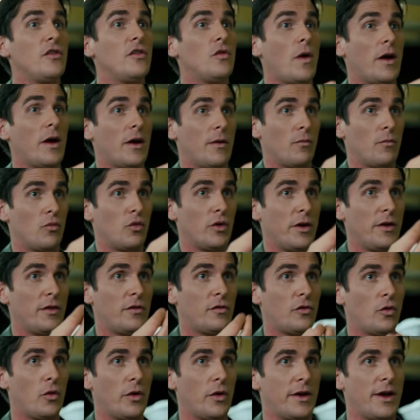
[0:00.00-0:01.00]
Dengler asks
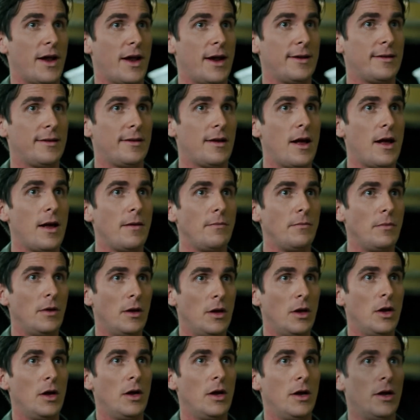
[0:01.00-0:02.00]
for a secret flap on his
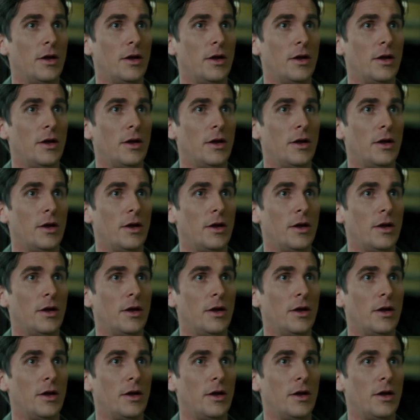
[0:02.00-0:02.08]
Navy